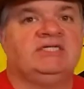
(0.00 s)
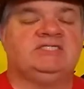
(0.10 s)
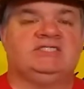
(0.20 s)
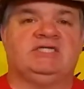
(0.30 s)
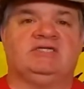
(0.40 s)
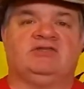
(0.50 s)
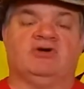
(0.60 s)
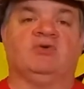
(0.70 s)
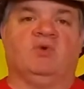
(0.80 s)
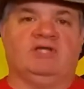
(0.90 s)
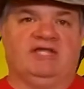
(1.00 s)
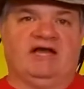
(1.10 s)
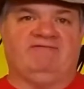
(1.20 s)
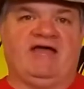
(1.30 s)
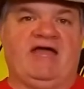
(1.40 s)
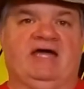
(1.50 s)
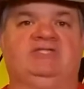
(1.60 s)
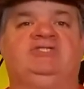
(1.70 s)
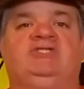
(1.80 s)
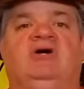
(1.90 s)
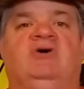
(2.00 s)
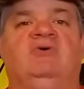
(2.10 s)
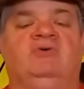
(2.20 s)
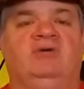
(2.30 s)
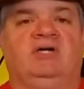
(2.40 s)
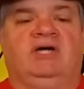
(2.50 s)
This is the third one that I've had, so